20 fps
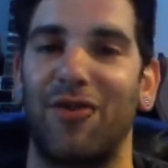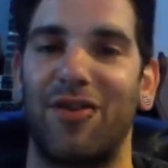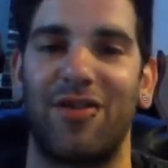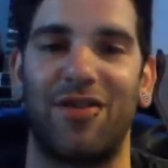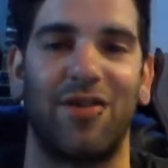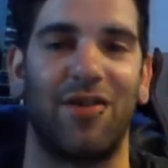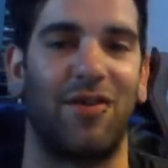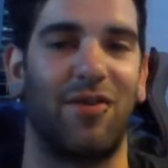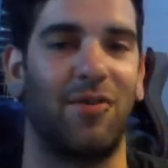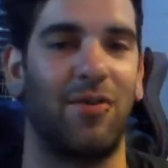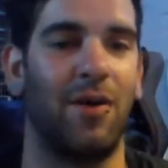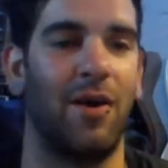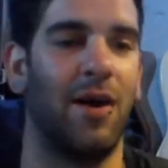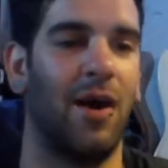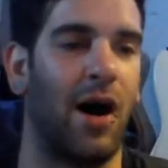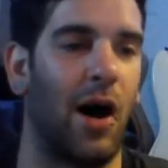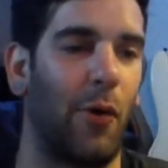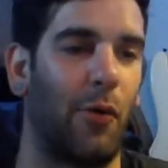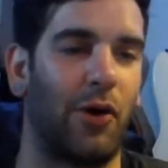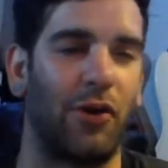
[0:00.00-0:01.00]
So
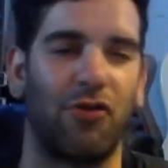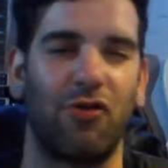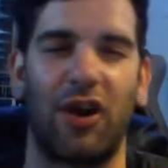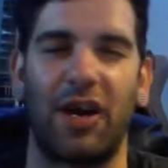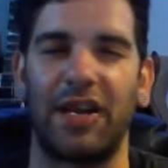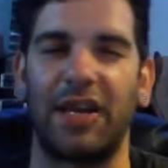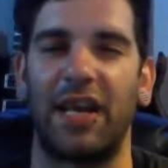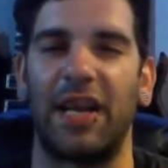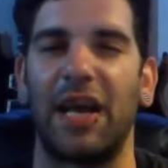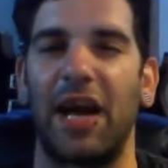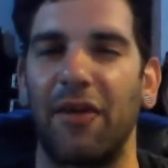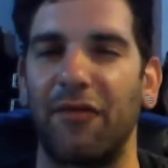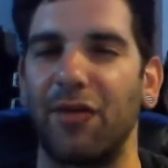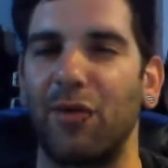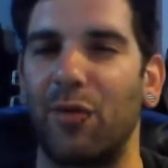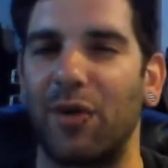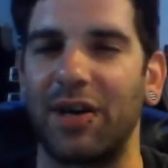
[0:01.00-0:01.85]
I want to try to get everyone